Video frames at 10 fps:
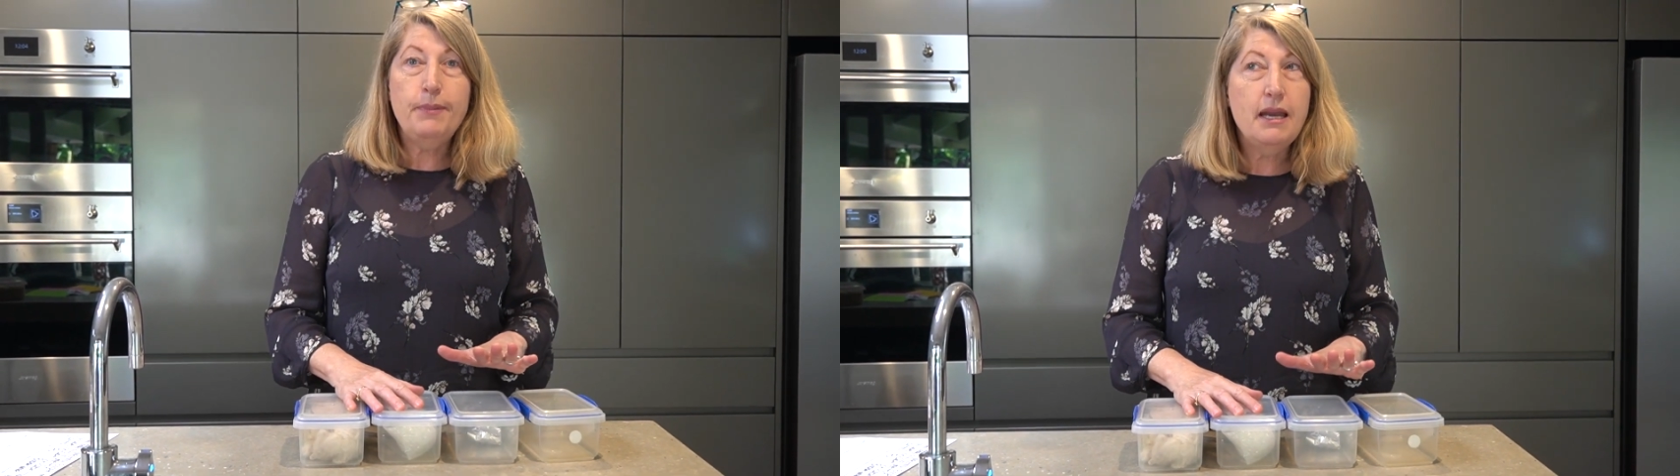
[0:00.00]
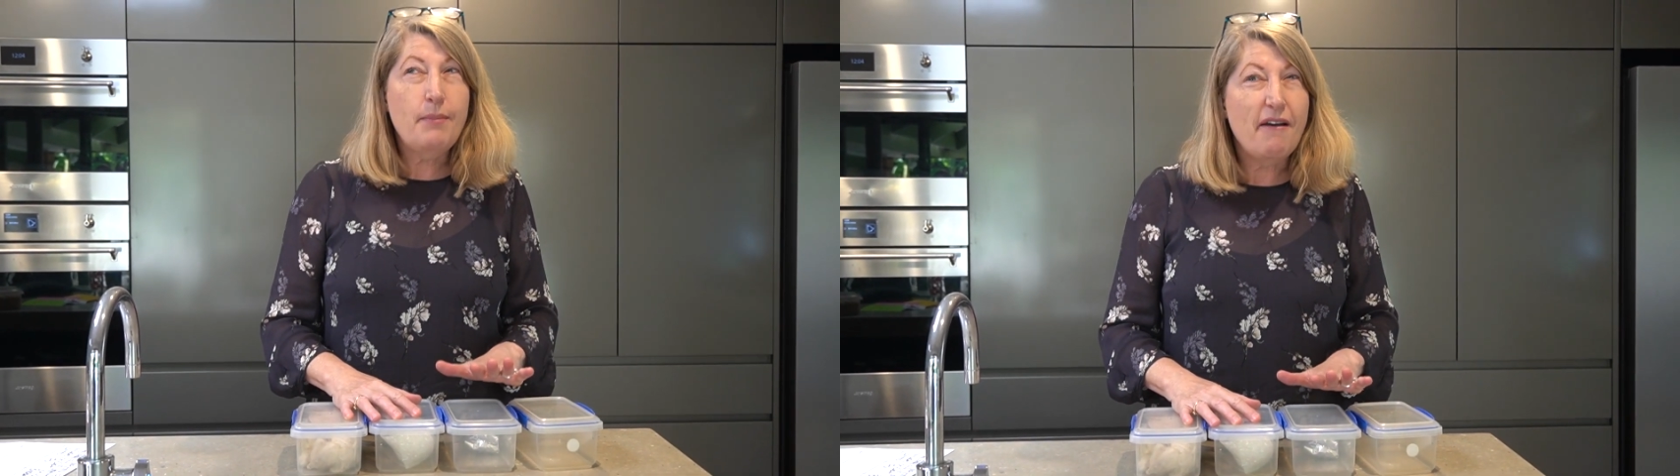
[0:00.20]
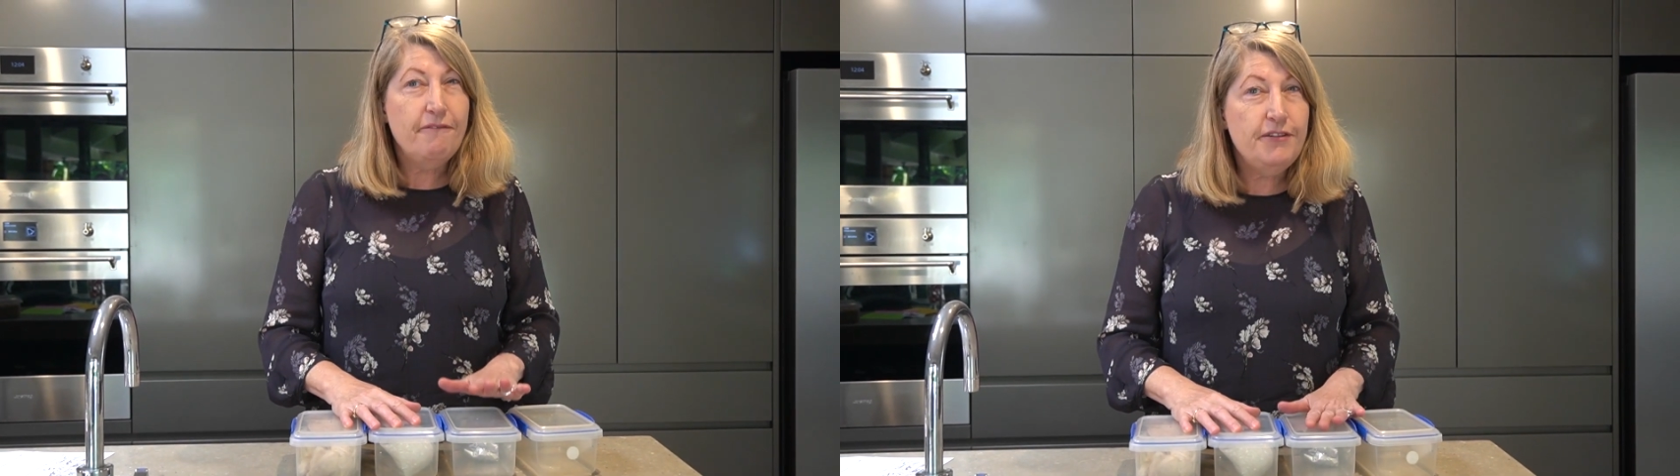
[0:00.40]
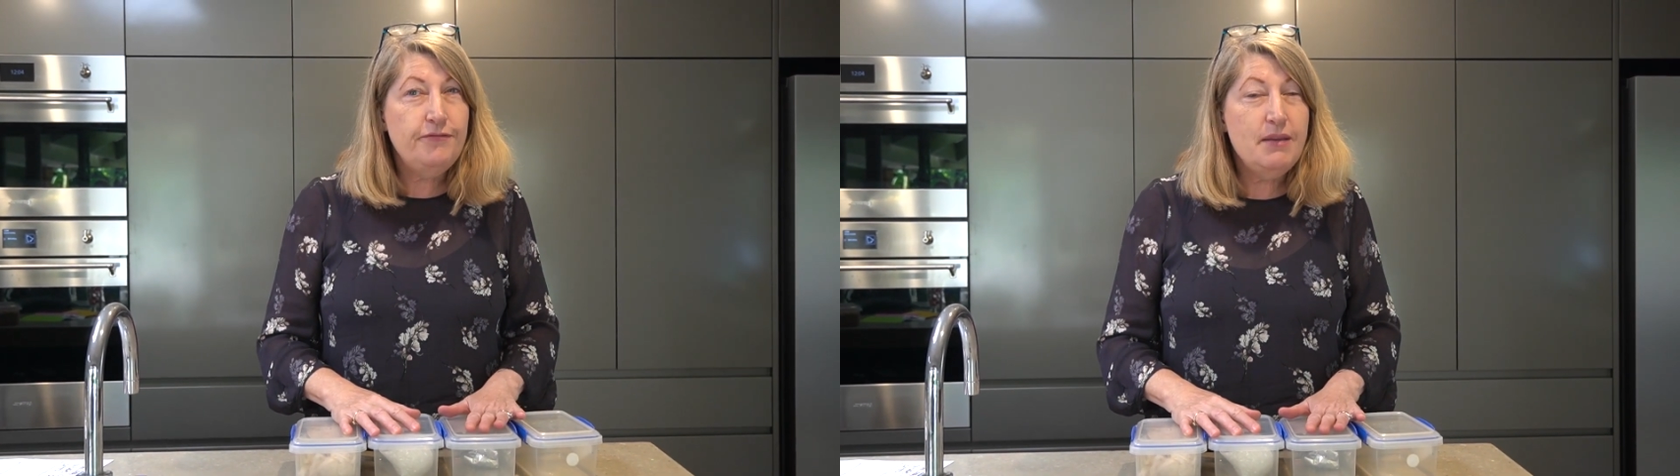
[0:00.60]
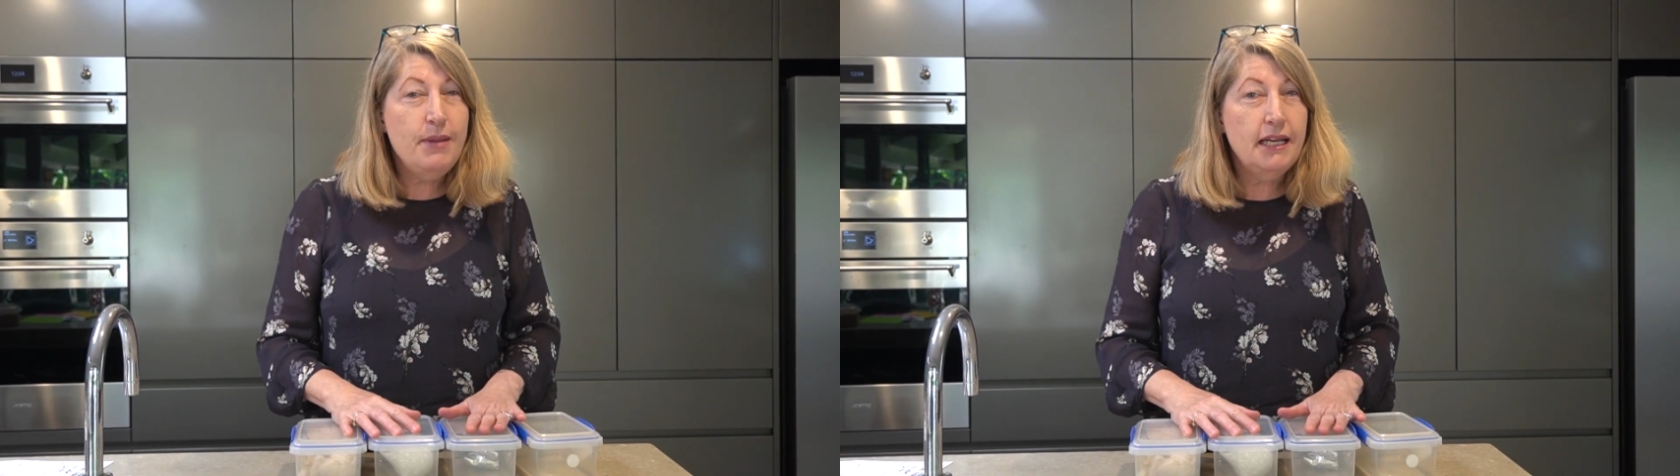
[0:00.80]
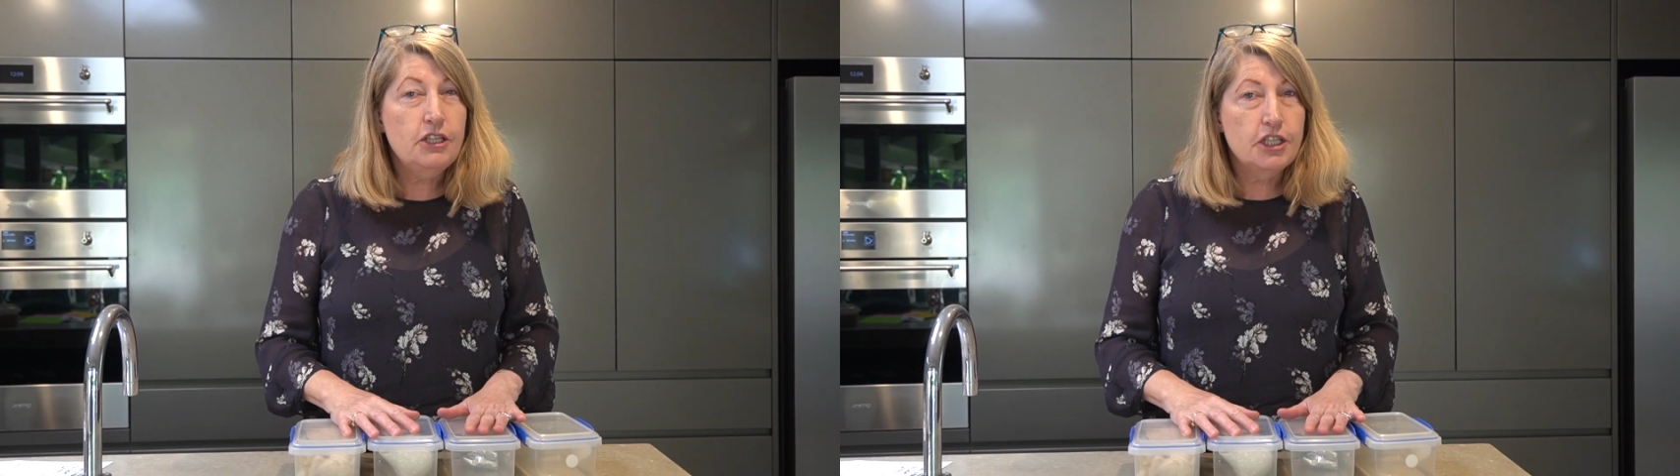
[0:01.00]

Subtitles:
been about 50 minutes,